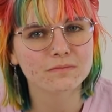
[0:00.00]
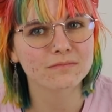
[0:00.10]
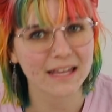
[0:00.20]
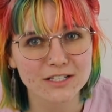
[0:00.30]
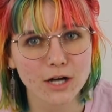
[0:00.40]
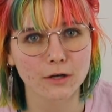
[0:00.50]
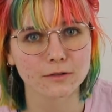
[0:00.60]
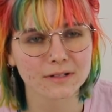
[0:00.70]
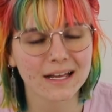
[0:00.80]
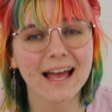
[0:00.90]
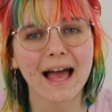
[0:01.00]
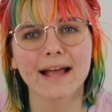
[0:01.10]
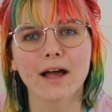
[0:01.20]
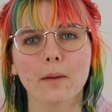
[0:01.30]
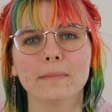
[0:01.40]
they don't.
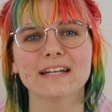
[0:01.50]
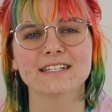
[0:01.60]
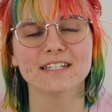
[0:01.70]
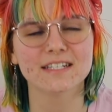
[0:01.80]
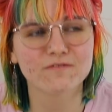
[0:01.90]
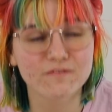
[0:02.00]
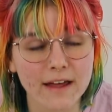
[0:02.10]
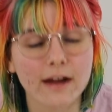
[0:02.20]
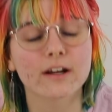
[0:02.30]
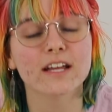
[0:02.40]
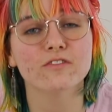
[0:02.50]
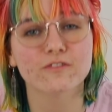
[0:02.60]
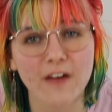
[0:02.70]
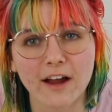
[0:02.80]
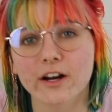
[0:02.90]
And companies are very,
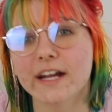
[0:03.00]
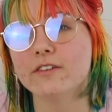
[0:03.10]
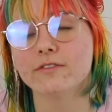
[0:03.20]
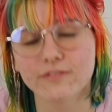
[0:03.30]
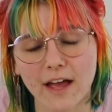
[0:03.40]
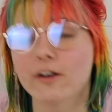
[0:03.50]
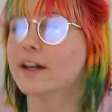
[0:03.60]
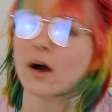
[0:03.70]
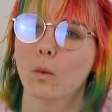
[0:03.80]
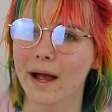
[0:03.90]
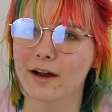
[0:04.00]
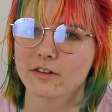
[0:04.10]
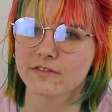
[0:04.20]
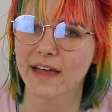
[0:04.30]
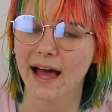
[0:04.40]
very, very aware
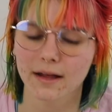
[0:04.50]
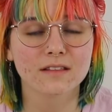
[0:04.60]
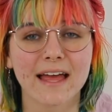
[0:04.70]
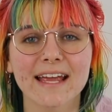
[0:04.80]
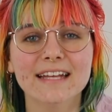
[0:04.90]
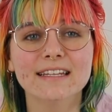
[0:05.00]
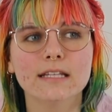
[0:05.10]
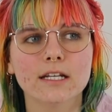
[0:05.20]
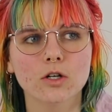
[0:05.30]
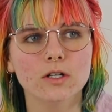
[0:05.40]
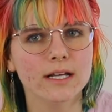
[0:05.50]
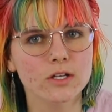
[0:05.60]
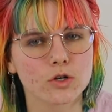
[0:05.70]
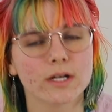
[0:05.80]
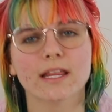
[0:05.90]
of that. They can literally
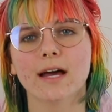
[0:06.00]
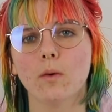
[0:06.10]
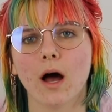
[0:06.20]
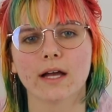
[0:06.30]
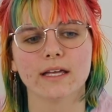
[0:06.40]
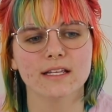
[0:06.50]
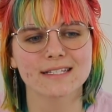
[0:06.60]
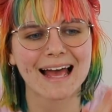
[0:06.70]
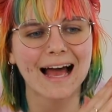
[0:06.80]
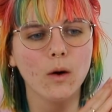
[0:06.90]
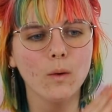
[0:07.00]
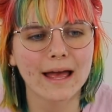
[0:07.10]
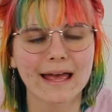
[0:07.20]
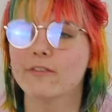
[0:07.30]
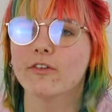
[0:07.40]
treat their workers
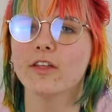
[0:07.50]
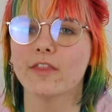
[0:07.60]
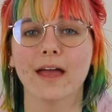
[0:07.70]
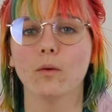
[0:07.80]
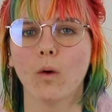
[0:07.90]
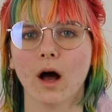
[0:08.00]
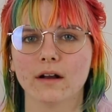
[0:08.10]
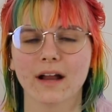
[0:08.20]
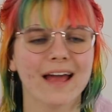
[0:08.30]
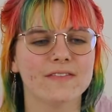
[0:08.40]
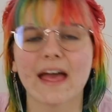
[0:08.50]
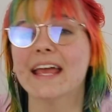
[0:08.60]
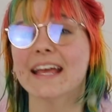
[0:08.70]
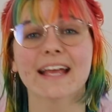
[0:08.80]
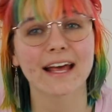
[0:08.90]
however they want, and they
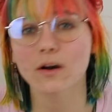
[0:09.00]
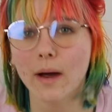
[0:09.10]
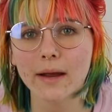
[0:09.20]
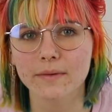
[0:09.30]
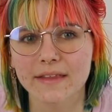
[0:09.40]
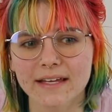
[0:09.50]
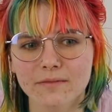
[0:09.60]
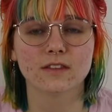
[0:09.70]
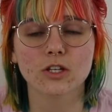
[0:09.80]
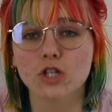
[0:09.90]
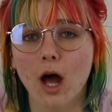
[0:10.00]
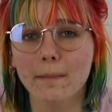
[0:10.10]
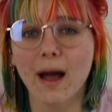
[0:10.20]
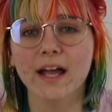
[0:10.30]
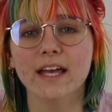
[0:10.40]
can get away with it. The job
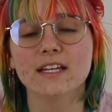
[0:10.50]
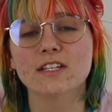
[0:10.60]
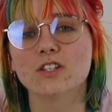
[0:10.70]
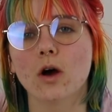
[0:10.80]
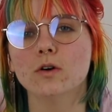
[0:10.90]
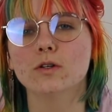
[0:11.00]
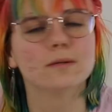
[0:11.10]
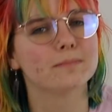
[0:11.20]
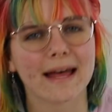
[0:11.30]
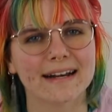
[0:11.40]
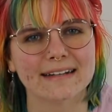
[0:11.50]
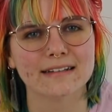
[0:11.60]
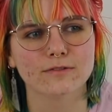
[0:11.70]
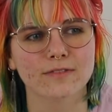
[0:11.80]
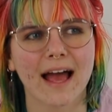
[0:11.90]
market is so
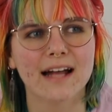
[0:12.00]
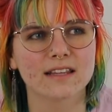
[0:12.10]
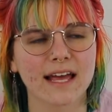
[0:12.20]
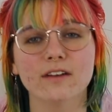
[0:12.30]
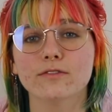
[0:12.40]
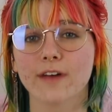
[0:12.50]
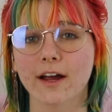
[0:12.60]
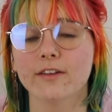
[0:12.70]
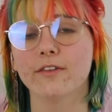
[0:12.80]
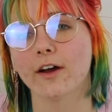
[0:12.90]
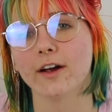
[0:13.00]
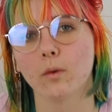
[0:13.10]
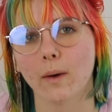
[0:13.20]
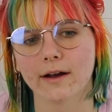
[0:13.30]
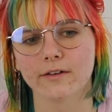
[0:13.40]
competitive, and they are very, very
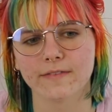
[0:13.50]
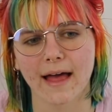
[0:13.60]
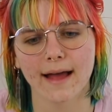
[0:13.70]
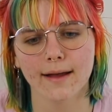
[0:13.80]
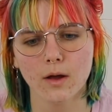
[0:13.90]
aware of that.